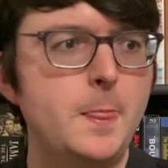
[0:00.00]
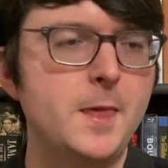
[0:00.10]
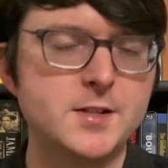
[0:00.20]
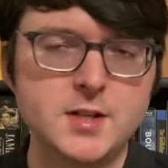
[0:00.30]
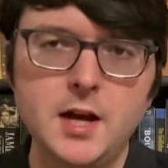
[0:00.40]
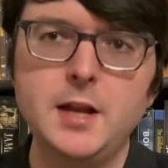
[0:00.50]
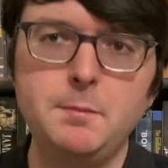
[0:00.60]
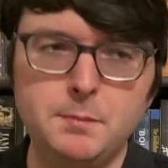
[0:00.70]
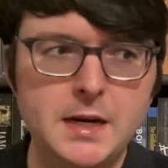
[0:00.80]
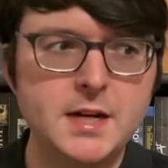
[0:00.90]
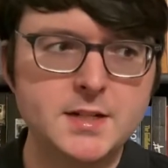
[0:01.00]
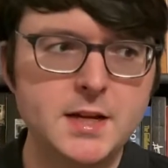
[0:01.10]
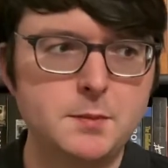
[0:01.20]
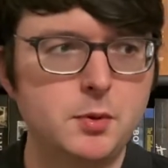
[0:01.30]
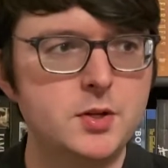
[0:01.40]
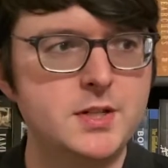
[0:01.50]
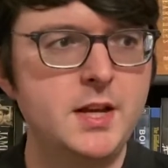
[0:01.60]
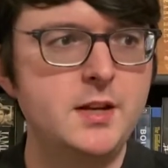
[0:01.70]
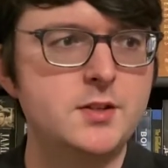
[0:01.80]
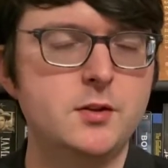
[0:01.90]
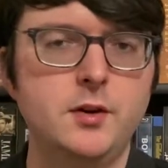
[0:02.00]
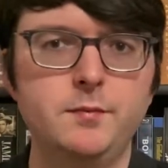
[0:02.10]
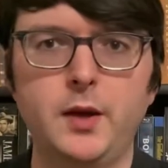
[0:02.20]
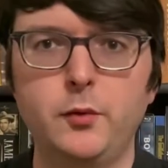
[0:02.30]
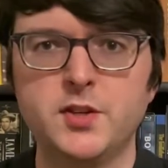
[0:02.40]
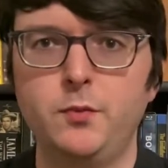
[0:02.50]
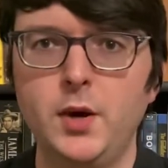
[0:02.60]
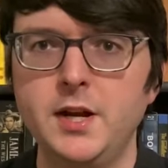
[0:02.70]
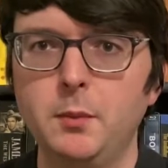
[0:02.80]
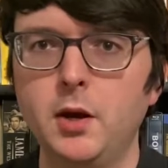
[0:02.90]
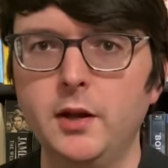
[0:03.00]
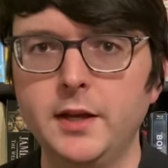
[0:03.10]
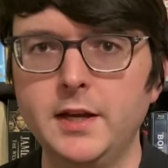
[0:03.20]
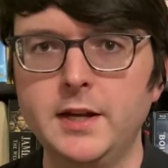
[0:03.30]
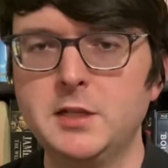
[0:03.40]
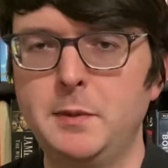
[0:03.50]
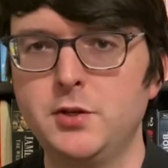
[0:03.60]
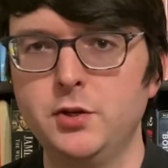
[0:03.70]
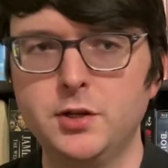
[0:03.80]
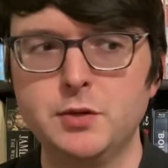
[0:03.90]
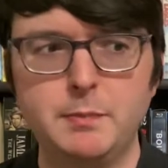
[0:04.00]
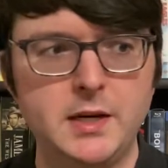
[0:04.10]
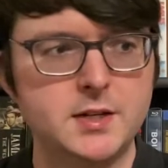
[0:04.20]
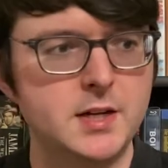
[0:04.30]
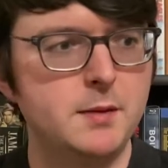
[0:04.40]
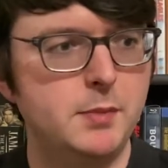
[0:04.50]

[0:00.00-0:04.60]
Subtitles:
It's not a box set per se, so I always wind up calling it a special edition box set.